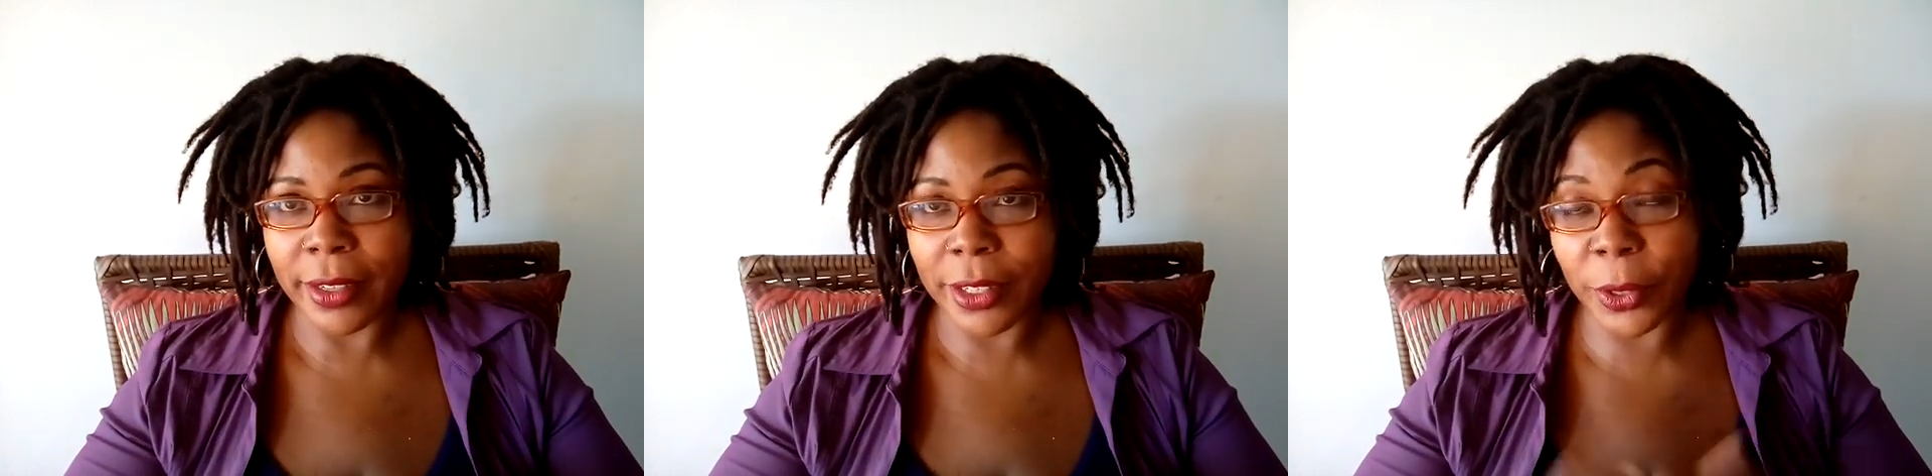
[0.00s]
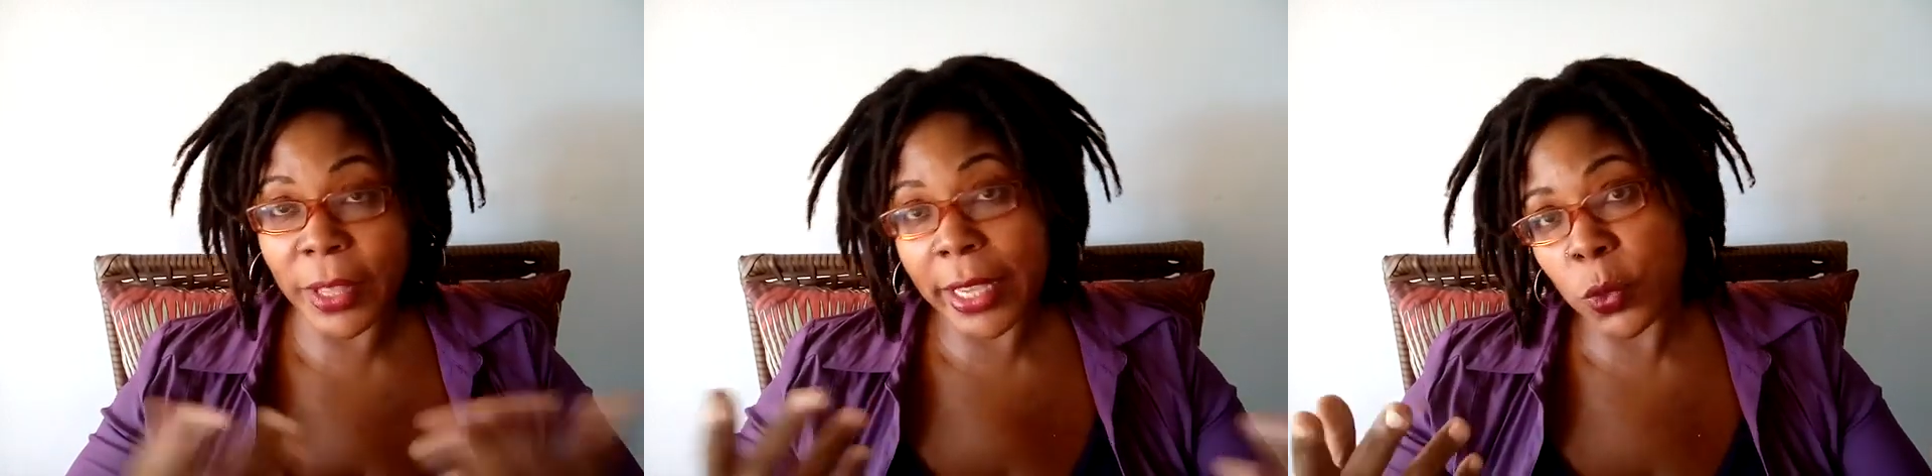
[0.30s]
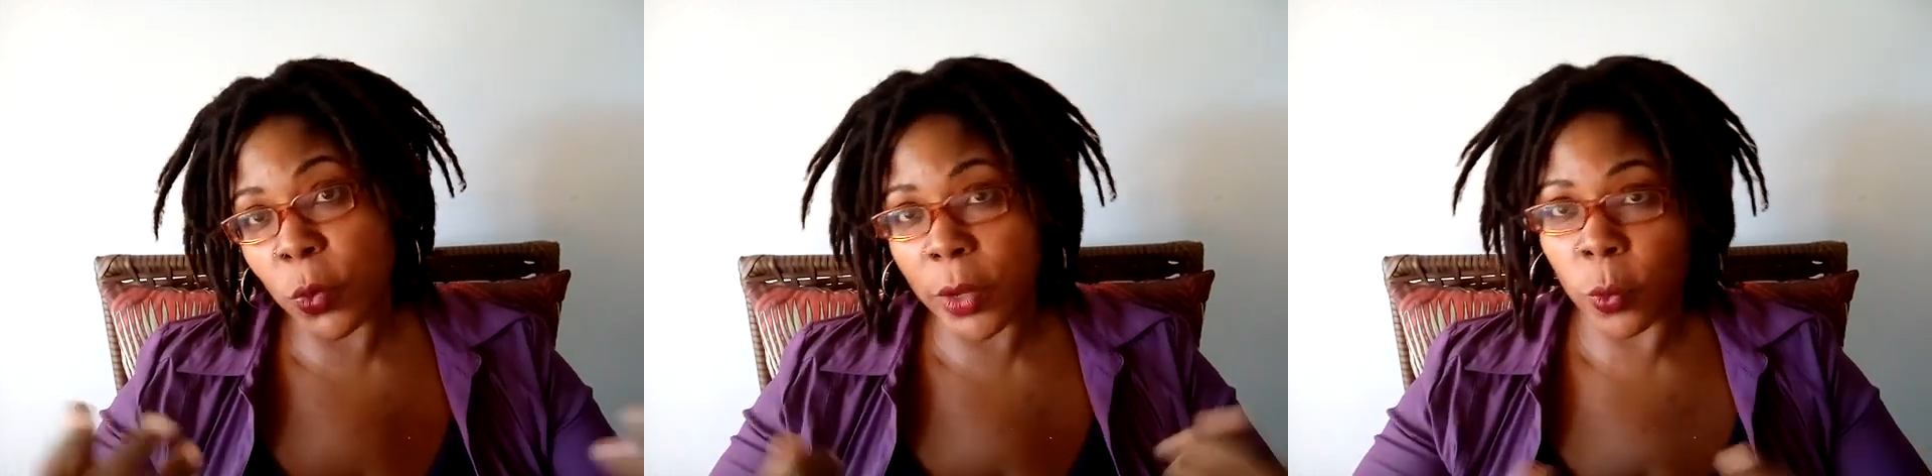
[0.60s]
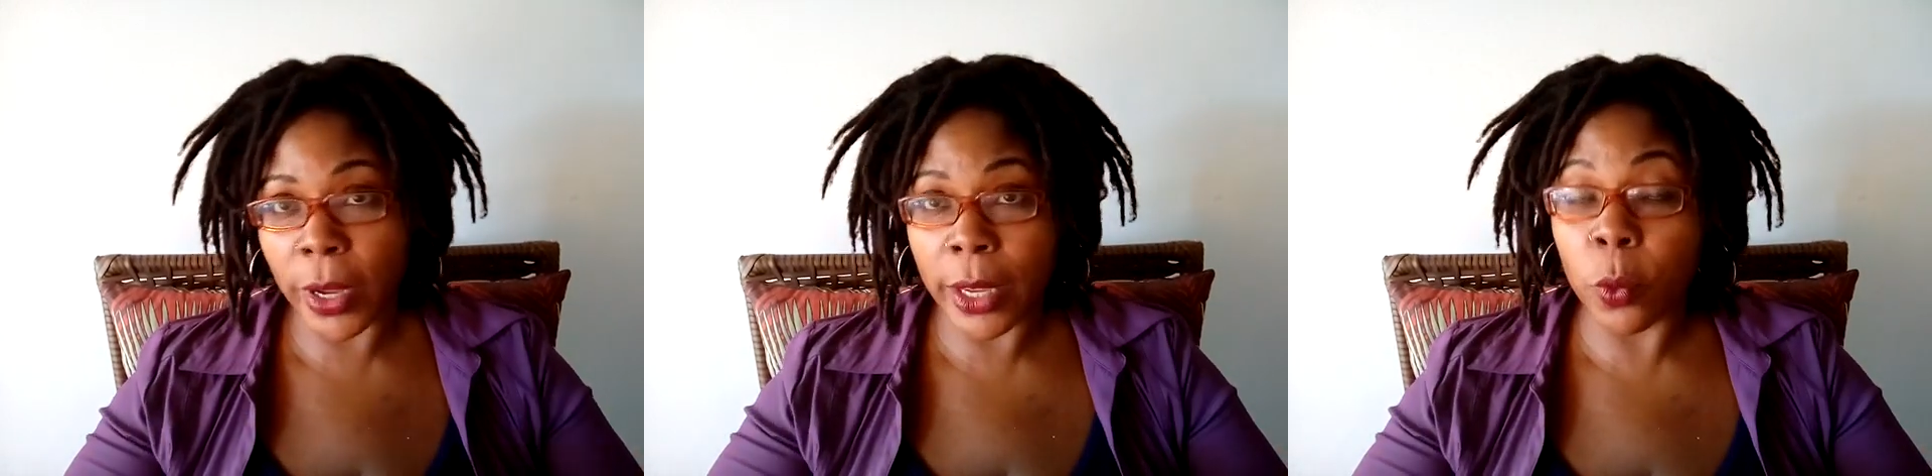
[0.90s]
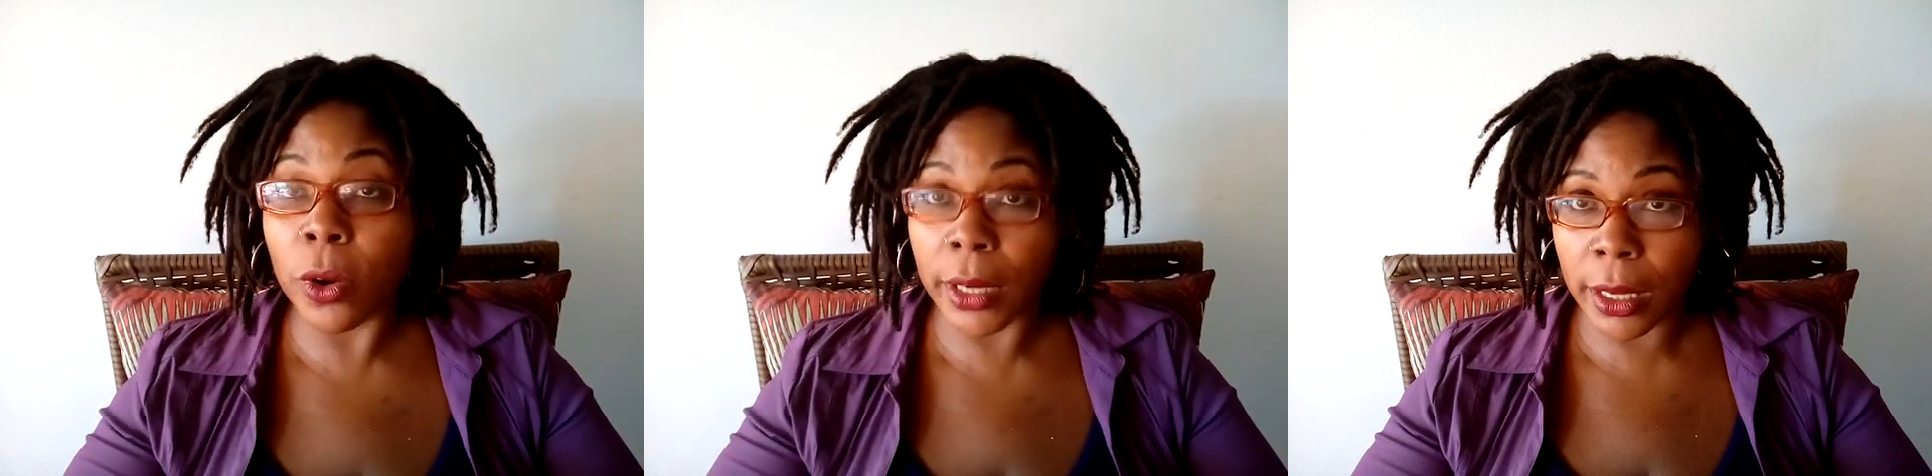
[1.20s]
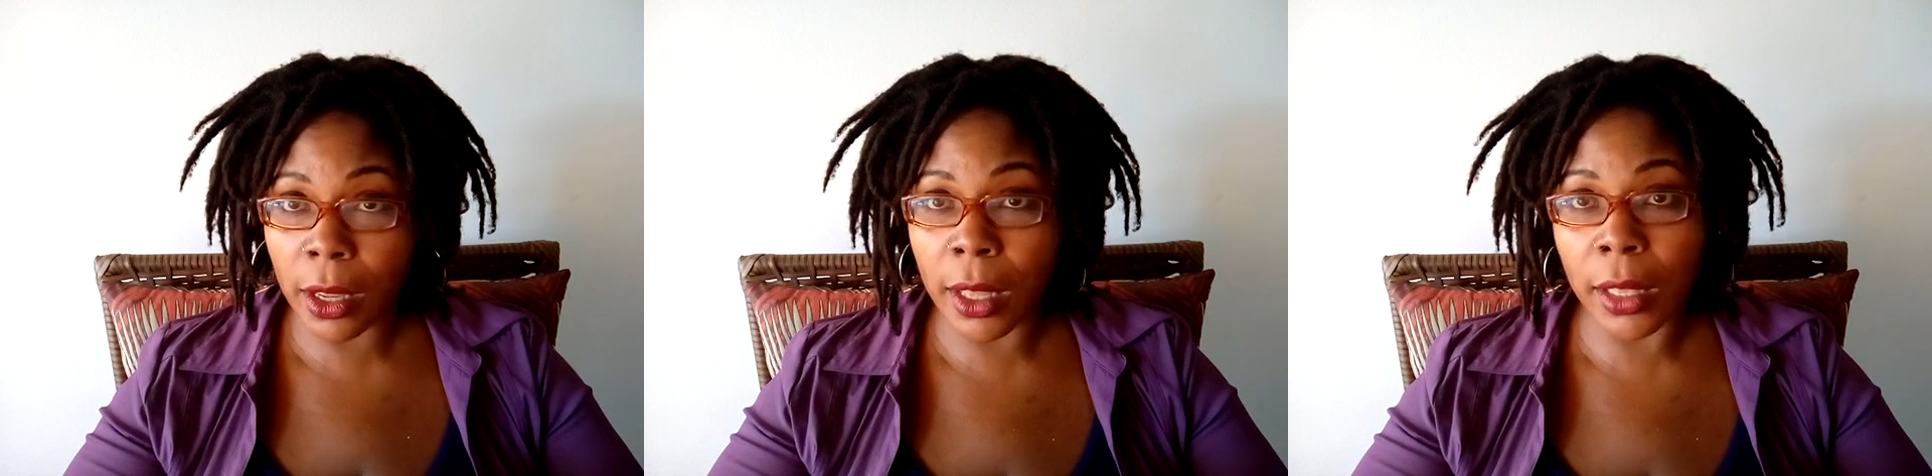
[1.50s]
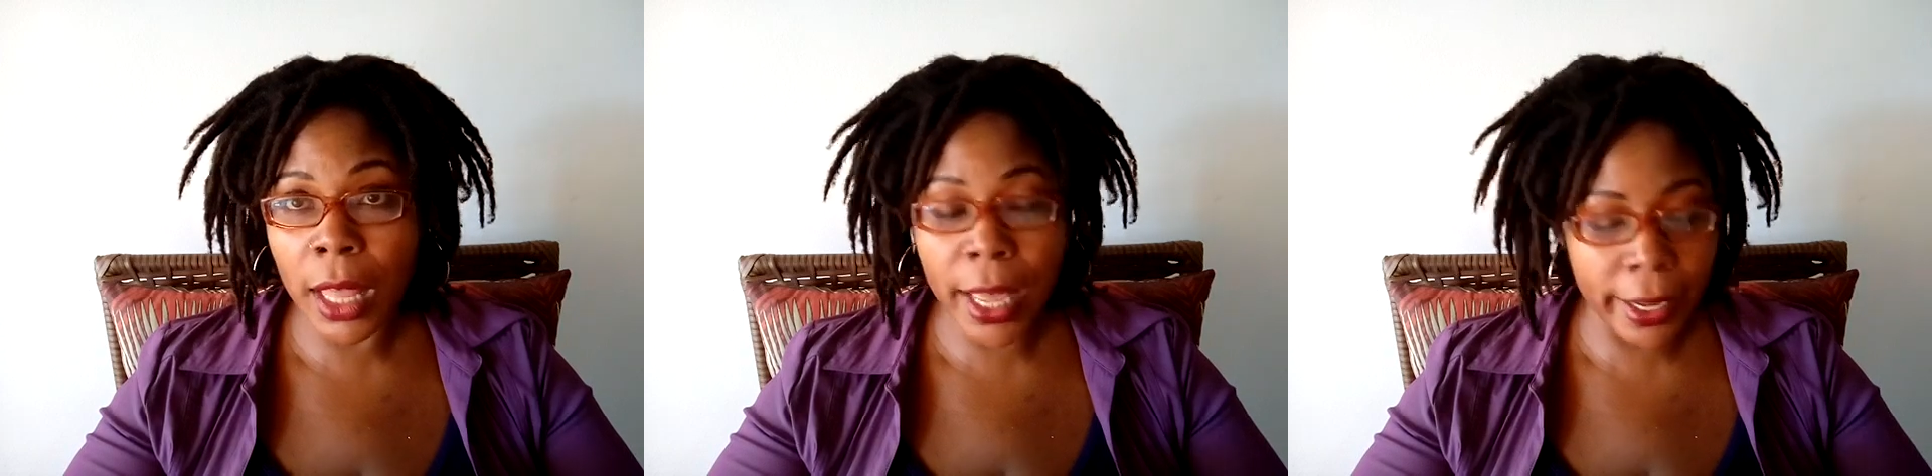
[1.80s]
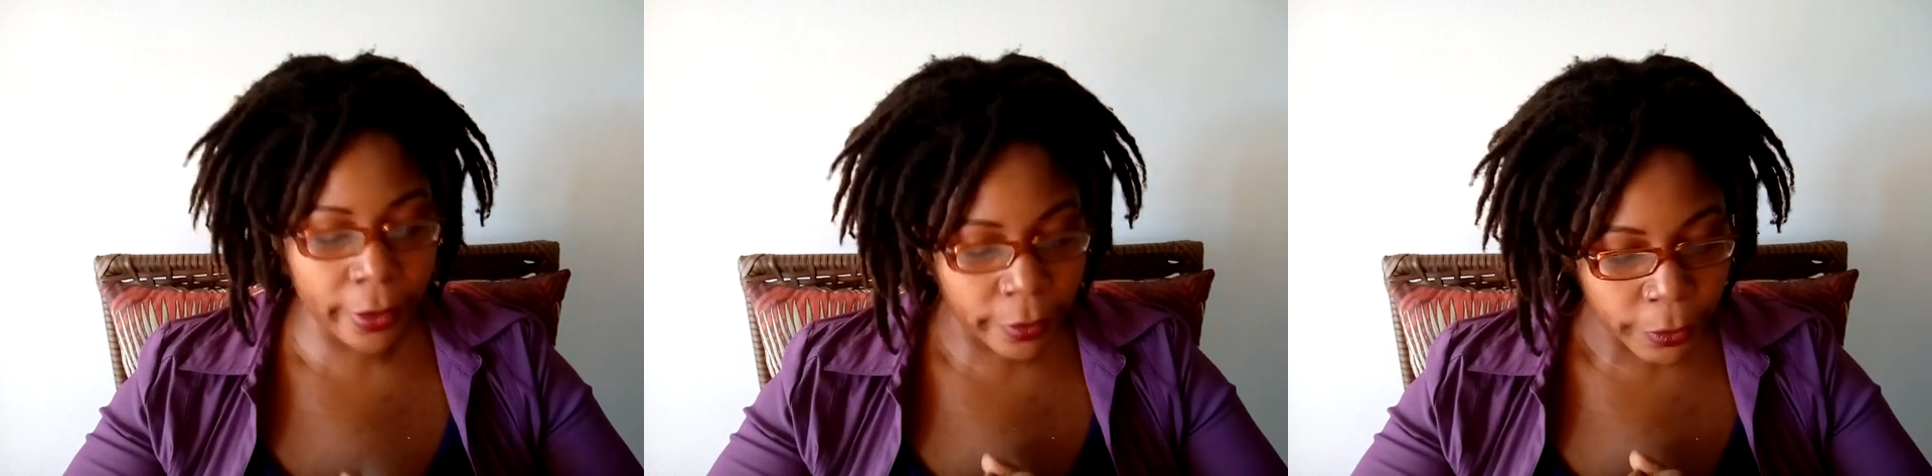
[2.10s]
So that's one way, working online.